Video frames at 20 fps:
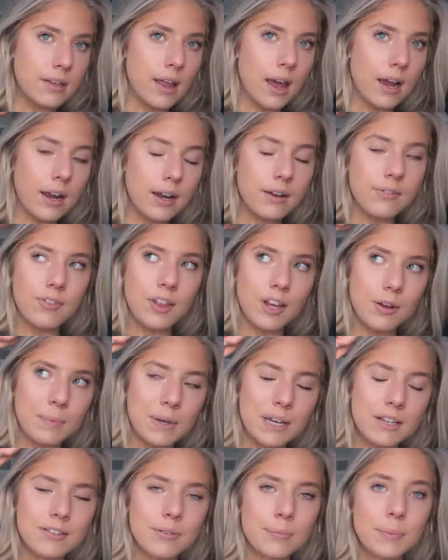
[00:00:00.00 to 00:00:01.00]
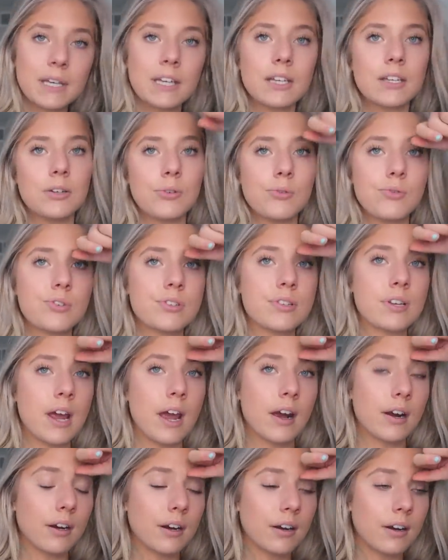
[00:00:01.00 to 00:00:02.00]
that kind of thing, because I'm like a huge
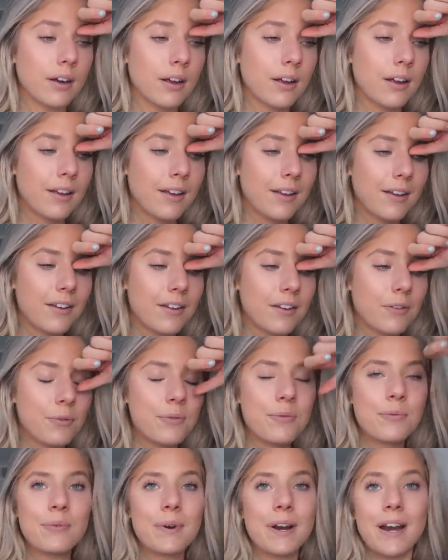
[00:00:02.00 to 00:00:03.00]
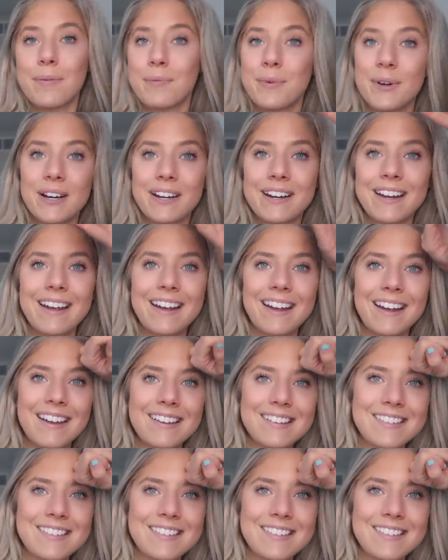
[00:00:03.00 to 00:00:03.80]
snacker when I'm working,